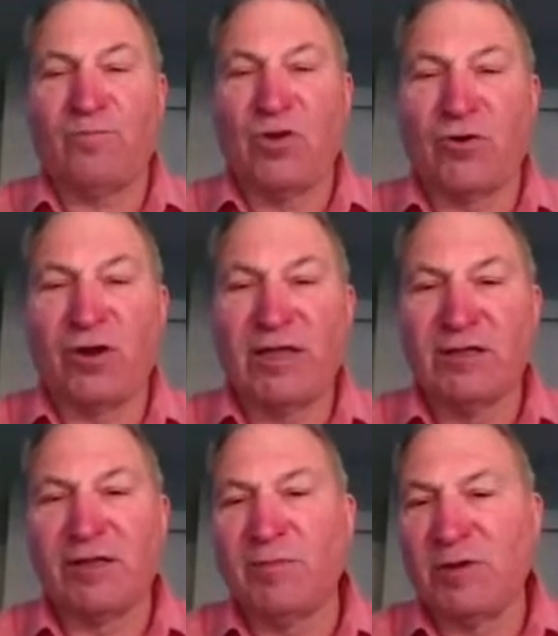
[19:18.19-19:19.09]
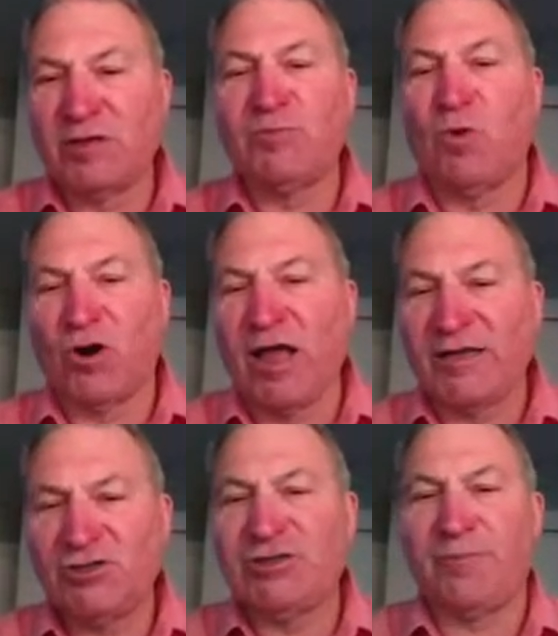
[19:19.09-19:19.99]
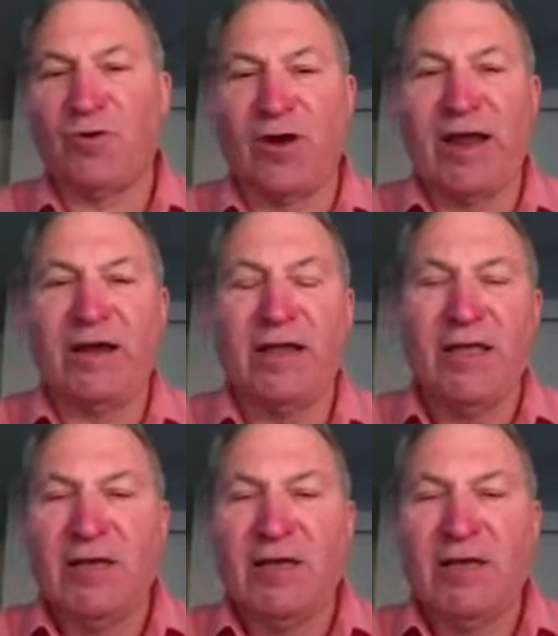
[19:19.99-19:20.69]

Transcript: pure helium, and it's more like chip grade.